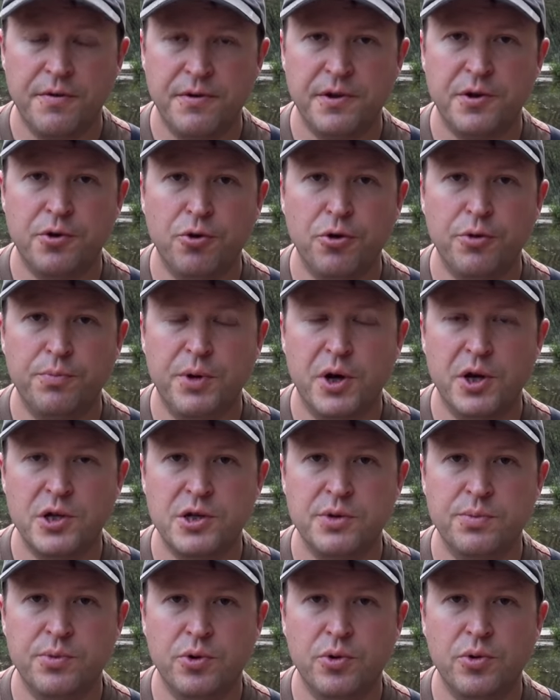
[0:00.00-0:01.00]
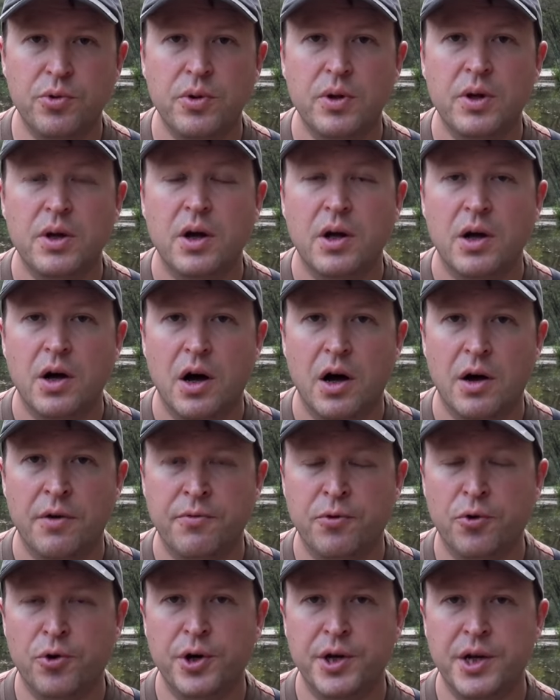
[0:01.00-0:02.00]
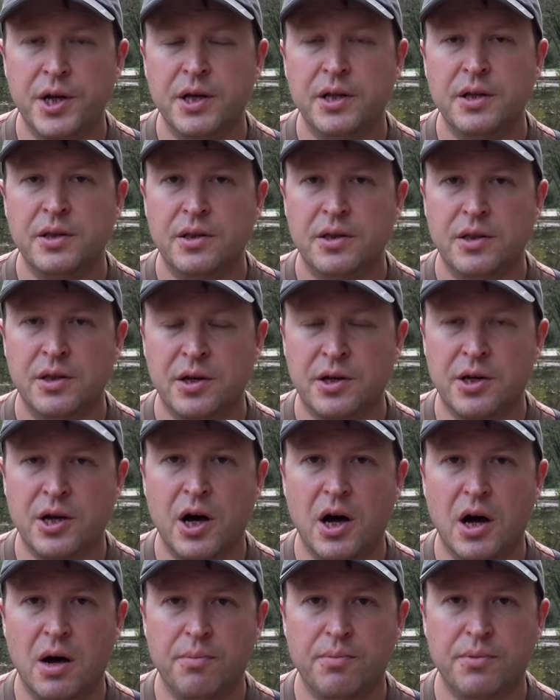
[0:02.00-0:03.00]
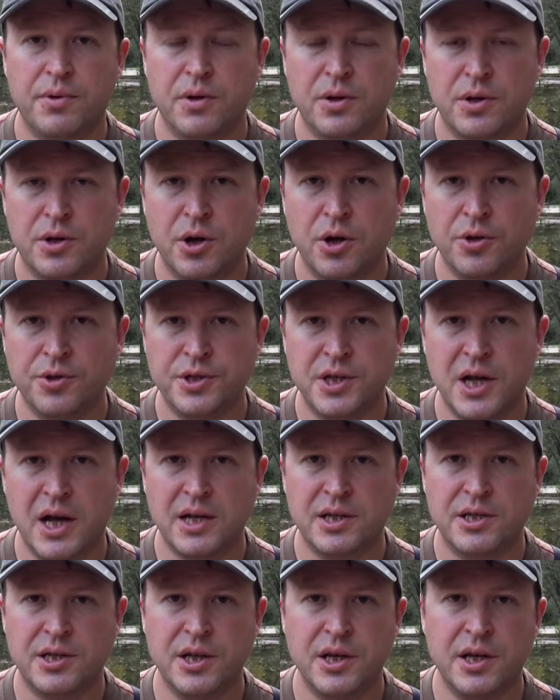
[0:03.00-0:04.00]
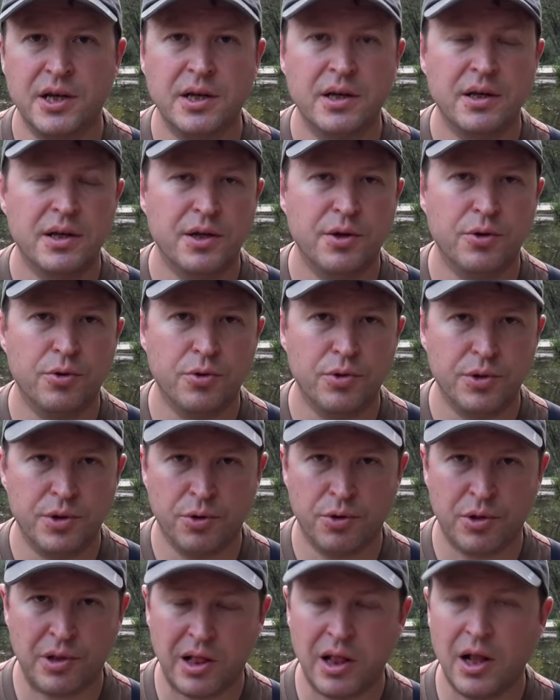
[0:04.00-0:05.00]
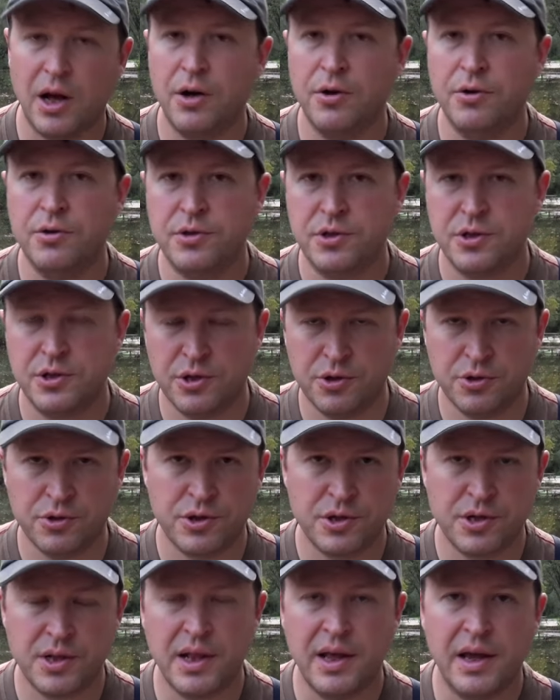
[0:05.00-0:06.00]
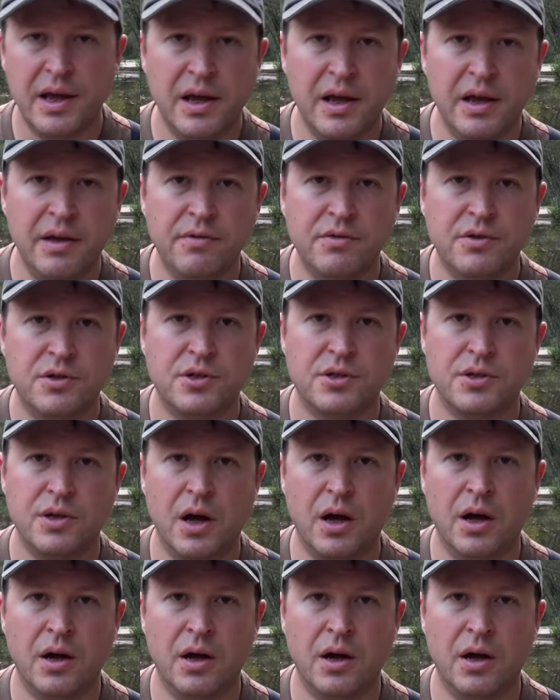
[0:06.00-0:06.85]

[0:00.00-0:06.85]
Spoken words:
if at all possible, avoiding the carp contacting your clothes, your sleeves,